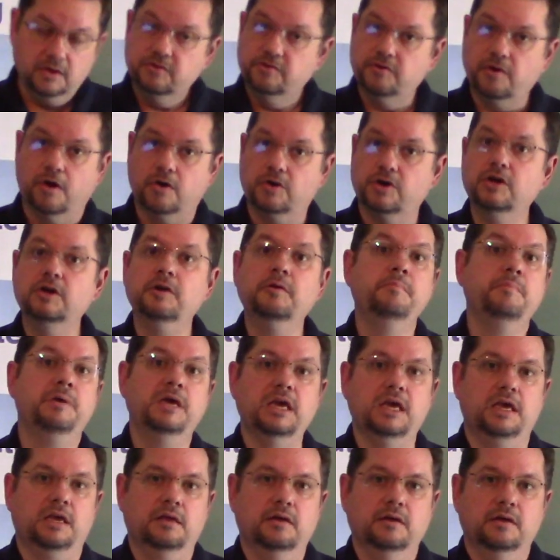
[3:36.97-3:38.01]
Talking to
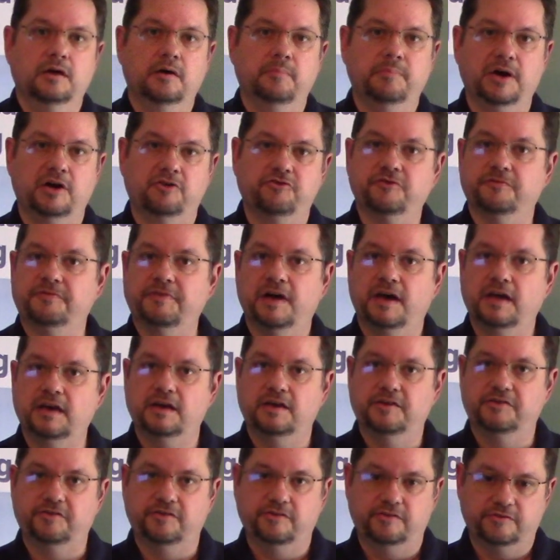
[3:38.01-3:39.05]
me about your
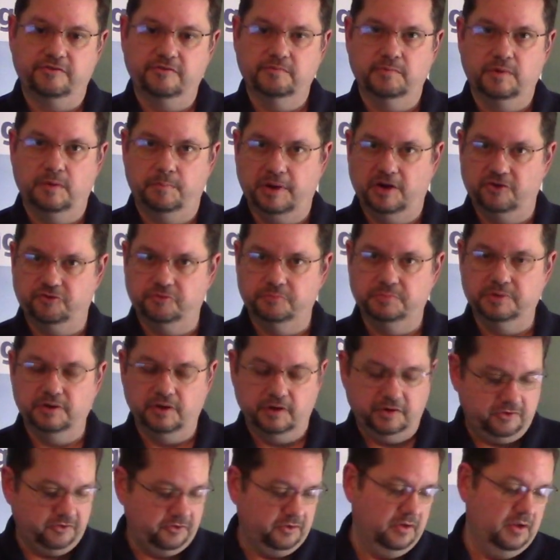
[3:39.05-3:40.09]
finances, about your
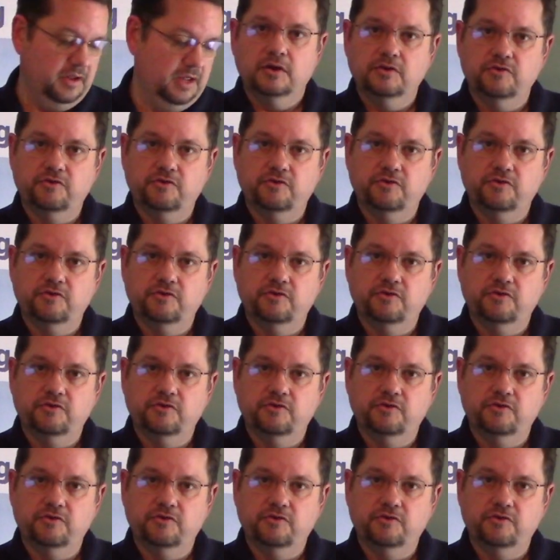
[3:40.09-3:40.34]
books.